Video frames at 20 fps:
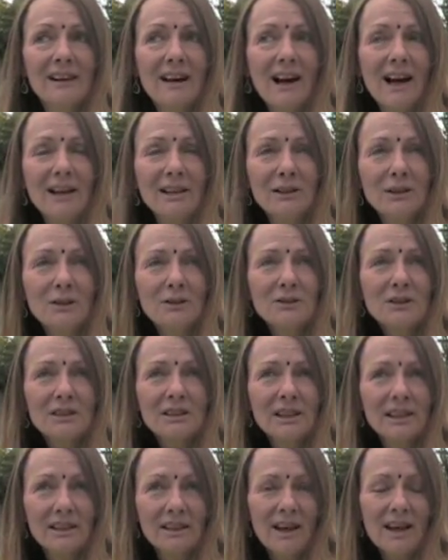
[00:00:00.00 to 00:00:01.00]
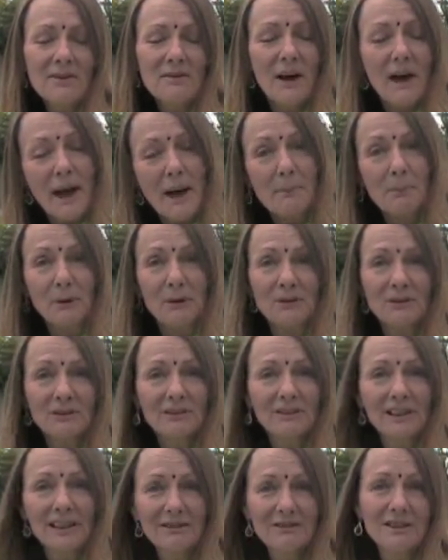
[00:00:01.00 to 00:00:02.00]
I learned to let life happen
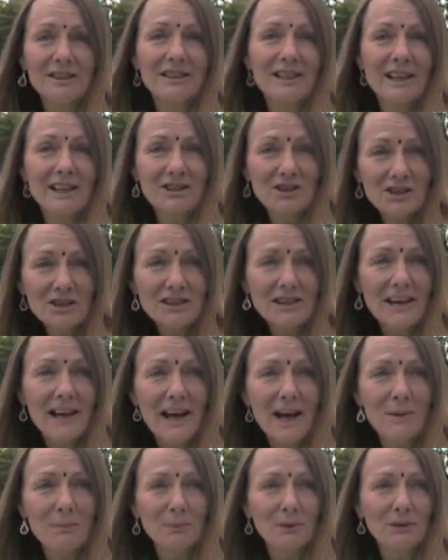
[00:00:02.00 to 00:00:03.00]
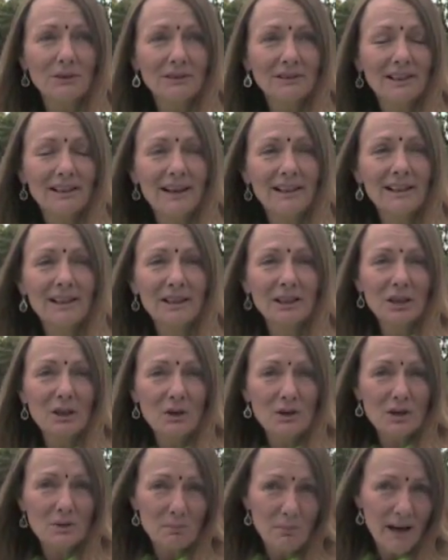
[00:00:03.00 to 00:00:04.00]
every day, just happen. I let go
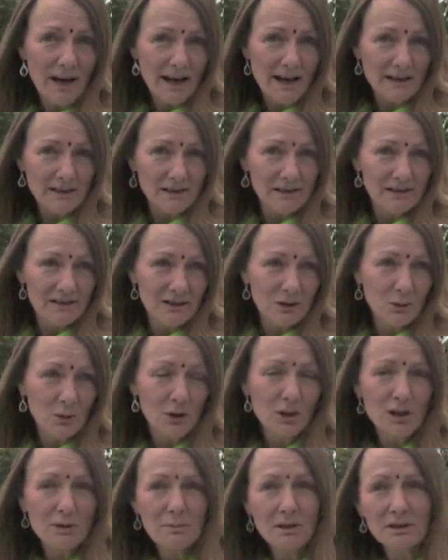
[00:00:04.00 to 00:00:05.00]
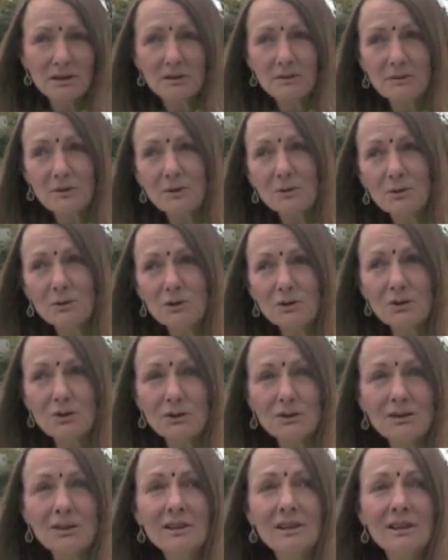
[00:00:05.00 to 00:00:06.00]
of the past, the worry about the future,
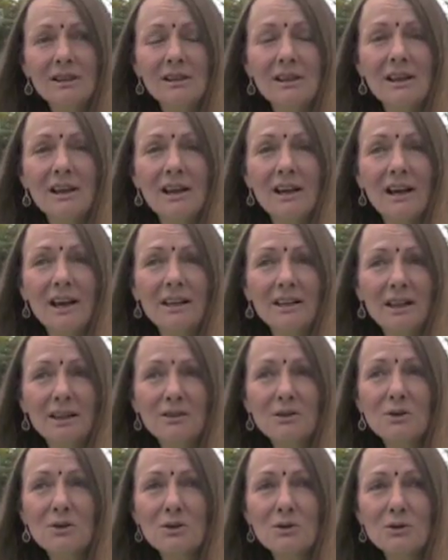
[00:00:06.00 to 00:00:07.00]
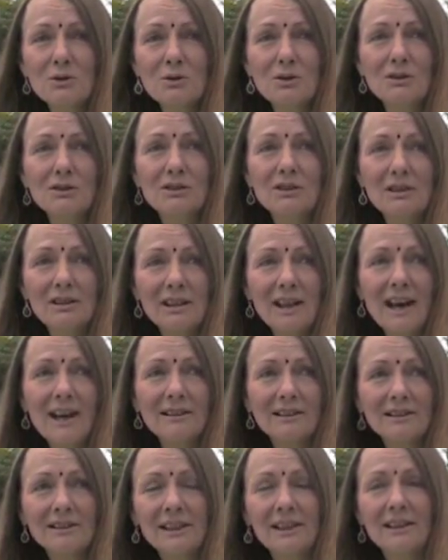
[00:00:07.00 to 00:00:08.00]
and understood how
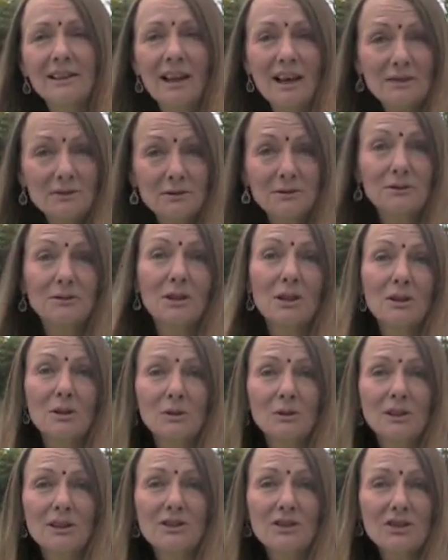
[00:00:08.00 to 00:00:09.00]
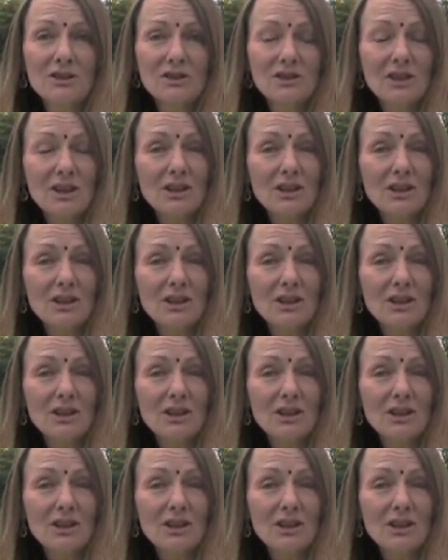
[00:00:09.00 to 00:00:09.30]
to let life flow and just